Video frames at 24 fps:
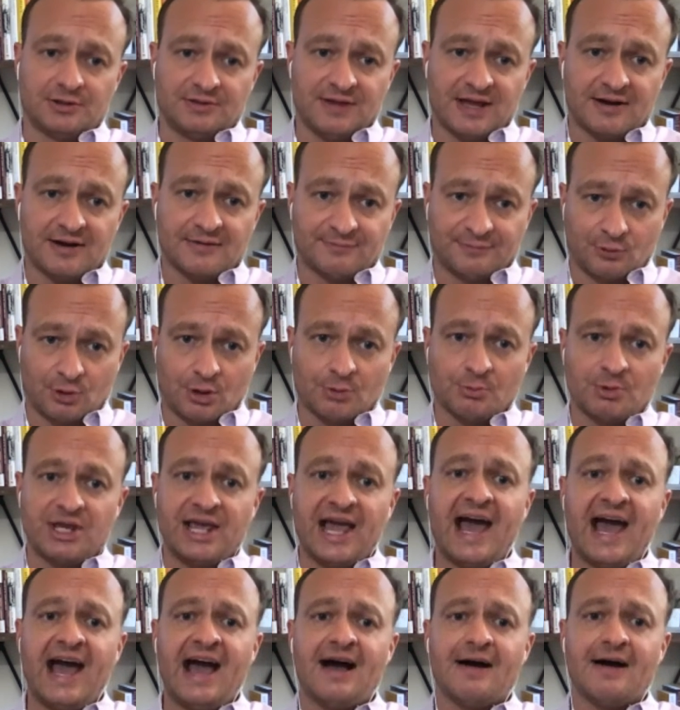and therefore we
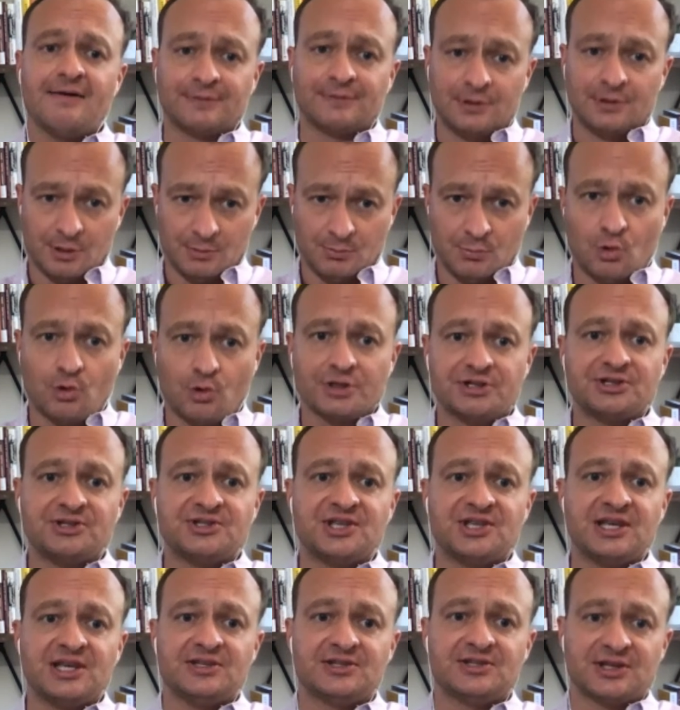have more
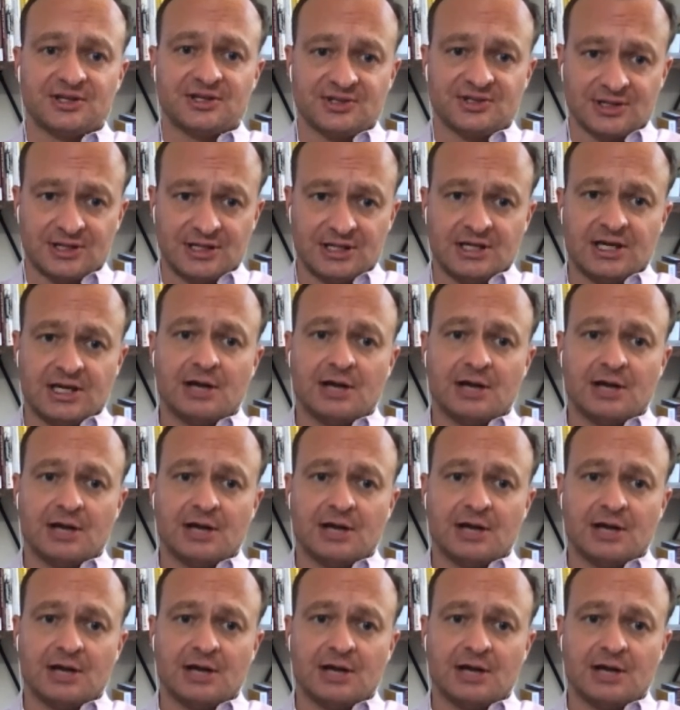diseases,